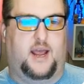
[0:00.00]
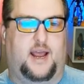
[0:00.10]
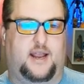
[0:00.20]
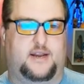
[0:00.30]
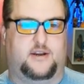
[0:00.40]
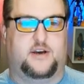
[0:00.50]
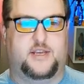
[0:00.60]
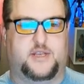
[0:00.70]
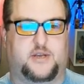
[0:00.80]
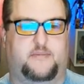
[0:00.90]
And on
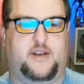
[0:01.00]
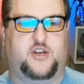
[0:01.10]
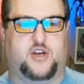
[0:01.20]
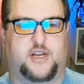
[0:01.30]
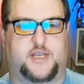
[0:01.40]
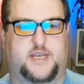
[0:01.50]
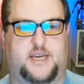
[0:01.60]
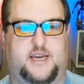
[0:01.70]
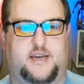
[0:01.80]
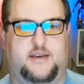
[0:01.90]
the install page, you're going to
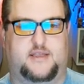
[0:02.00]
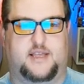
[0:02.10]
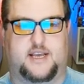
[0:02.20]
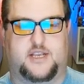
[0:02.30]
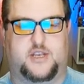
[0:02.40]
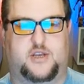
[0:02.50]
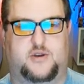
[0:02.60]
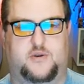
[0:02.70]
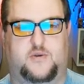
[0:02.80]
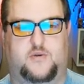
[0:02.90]
see links
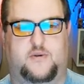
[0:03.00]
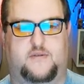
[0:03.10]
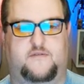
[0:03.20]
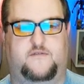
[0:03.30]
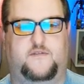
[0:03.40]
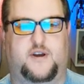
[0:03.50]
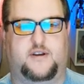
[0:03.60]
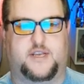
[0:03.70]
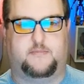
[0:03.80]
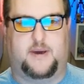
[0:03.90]
to
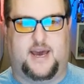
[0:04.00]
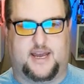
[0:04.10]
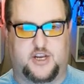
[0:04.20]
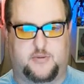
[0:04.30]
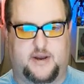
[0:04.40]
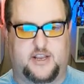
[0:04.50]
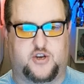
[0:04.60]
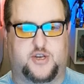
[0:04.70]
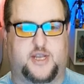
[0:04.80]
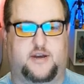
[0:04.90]
various package
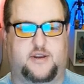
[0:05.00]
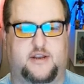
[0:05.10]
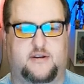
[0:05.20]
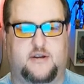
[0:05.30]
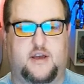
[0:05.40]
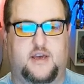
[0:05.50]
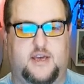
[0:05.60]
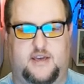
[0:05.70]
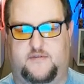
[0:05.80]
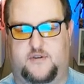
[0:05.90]
managers down here.
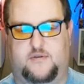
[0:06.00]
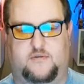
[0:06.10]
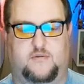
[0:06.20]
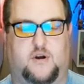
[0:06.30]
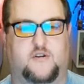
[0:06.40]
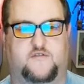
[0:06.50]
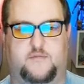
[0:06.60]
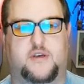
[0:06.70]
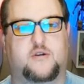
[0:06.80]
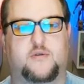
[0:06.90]
If you are
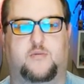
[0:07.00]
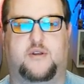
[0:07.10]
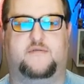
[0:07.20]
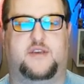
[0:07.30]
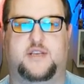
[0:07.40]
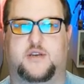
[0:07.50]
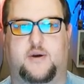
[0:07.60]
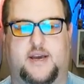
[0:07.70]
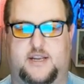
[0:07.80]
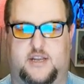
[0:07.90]
familiar with one of these, go
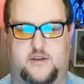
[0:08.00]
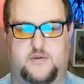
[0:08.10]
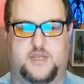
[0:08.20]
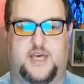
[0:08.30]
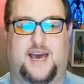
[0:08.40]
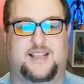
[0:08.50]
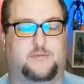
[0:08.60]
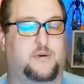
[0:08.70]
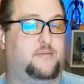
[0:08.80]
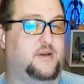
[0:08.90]
ahead and use that.
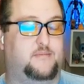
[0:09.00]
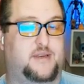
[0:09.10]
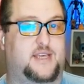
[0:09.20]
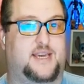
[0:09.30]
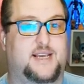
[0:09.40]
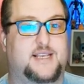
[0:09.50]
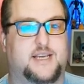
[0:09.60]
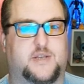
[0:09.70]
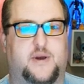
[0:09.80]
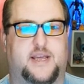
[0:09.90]
It's probably going to be the
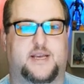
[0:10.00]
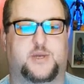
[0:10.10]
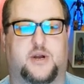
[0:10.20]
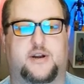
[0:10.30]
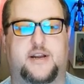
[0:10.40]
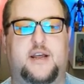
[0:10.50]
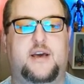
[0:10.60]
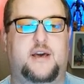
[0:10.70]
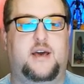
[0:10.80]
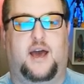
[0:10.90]
easiest way to get started.
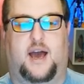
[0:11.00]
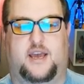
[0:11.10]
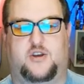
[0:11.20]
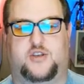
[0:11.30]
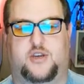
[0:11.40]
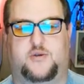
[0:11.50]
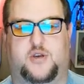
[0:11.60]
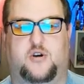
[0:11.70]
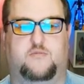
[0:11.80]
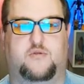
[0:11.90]
I usually
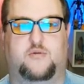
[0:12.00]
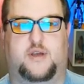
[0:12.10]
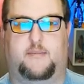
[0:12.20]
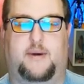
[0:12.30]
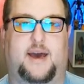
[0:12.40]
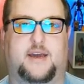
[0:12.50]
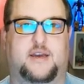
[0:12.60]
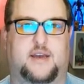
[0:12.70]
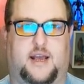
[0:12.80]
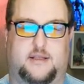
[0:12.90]
use Homebrew on the
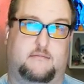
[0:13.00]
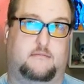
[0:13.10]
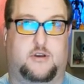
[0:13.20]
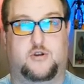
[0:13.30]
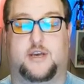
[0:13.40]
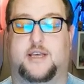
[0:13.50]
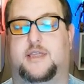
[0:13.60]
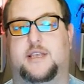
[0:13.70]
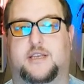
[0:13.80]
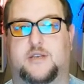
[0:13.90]
Mac and usually on
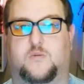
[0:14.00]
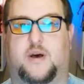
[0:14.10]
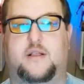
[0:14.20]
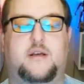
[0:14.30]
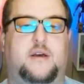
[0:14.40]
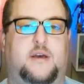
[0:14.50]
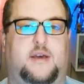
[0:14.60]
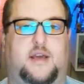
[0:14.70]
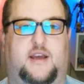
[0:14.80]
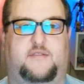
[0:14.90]
Linux as well.
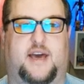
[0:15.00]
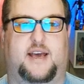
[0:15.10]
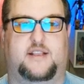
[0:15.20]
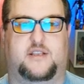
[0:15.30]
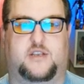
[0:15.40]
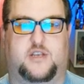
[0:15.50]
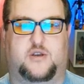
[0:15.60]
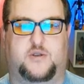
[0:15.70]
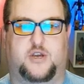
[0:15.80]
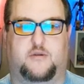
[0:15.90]
If that
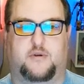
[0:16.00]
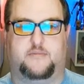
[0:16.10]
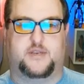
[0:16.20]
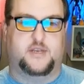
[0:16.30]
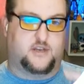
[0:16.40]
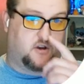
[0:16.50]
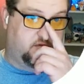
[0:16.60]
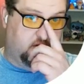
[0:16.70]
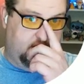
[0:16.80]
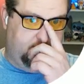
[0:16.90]
suits your purposes, go
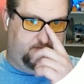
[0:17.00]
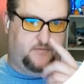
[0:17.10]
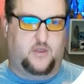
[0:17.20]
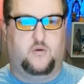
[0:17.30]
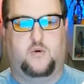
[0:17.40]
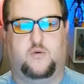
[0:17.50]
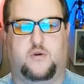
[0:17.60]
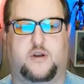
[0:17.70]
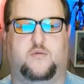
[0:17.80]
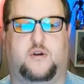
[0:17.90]
for it. What
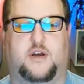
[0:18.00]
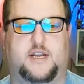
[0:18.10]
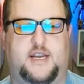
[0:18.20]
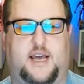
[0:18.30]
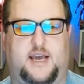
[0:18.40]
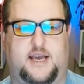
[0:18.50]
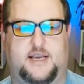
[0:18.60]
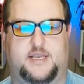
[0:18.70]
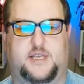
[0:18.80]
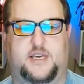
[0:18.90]
we're going to work on today
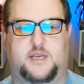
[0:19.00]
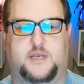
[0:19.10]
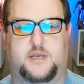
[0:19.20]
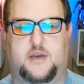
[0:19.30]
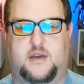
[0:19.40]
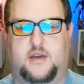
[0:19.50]
is this